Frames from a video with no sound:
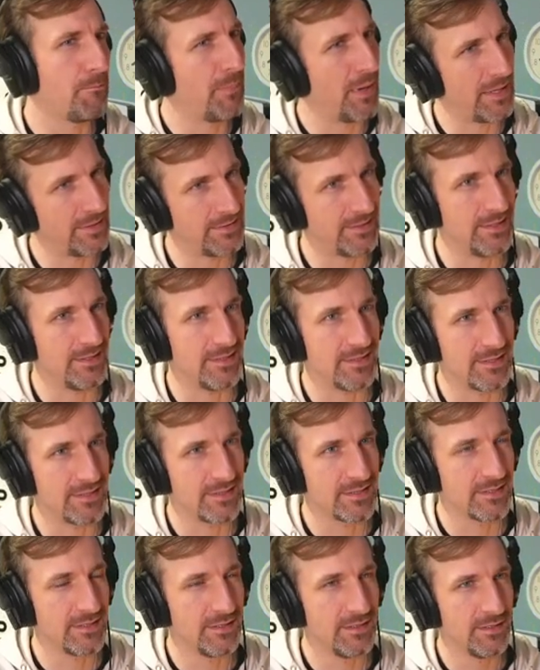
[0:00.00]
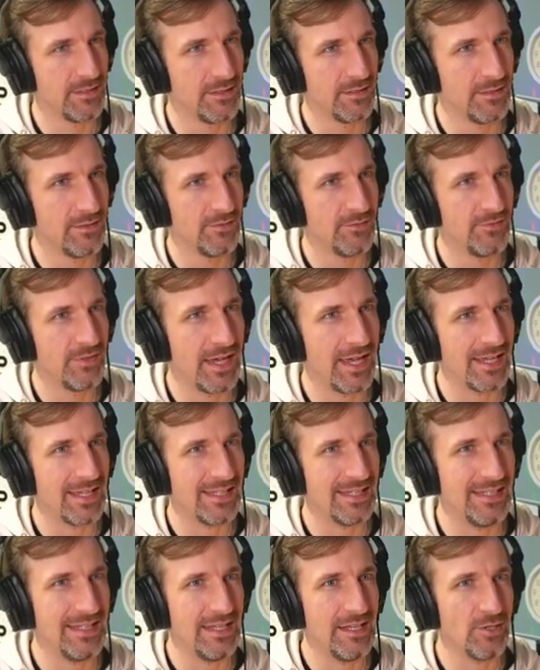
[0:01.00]
buttons via
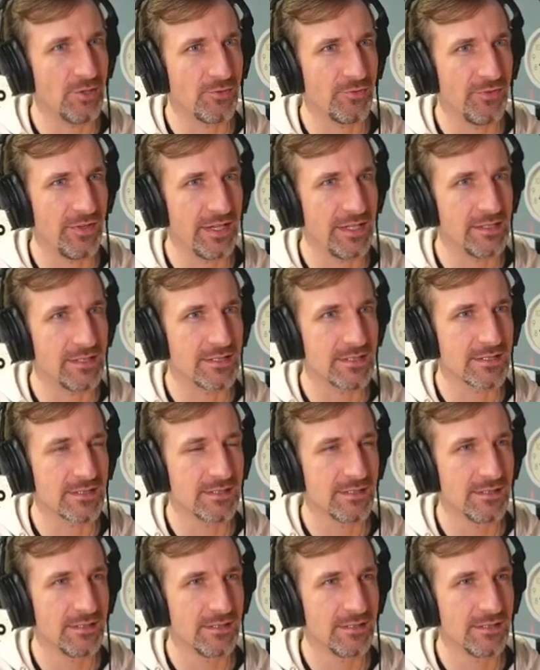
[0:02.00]
an interface